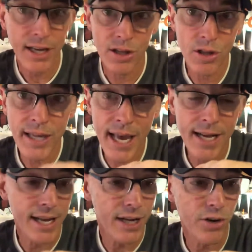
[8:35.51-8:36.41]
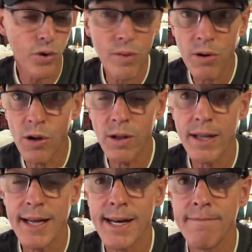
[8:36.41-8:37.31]
can look at it at a
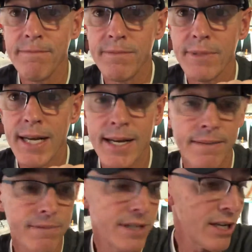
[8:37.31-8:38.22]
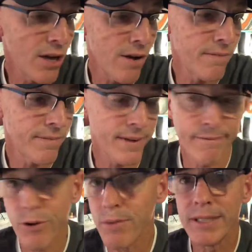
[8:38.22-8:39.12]
normal, a
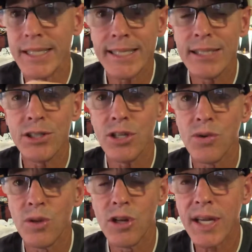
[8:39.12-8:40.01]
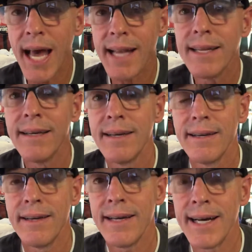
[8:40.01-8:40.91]
normal distance that you would look at,
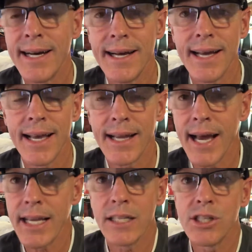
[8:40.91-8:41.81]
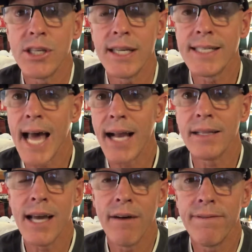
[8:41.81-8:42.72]
and I can see
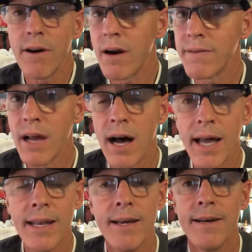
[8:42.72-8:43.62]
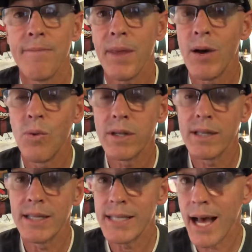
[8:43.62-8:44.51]
exactly how far I've gone,
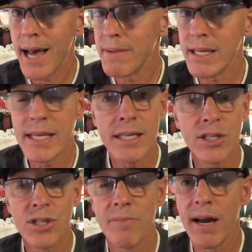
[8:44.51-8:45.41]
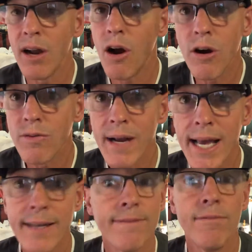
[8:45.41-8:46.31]
what the timing is, my heart
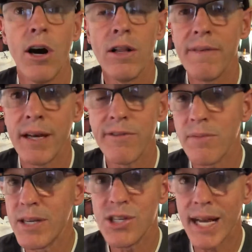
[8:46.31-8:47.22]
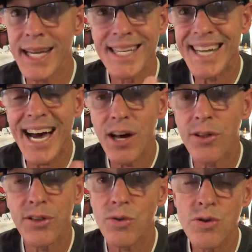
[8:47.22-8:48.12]
rate, all of that information. I can dial
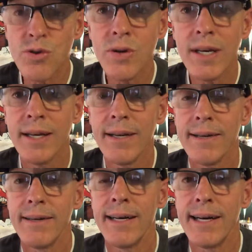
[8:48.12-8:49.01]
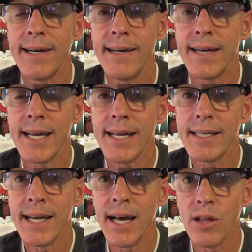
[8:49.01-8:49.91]
through
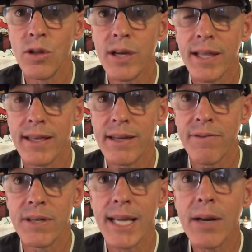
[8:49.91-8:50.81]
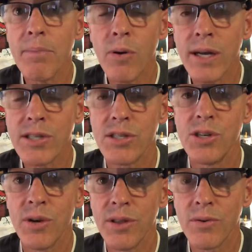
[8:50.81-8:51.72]
and look at the different data points
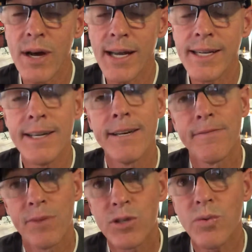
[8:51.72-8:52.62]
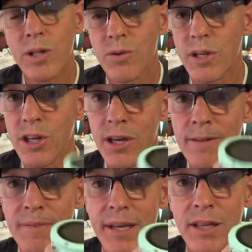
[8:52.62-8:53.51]
during the run. It's really, really good.
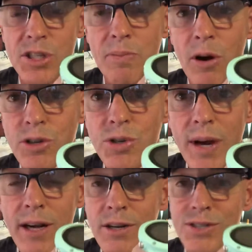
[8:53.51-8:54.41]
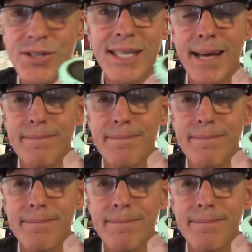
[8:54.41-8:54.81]
The Spartan Trainer, it just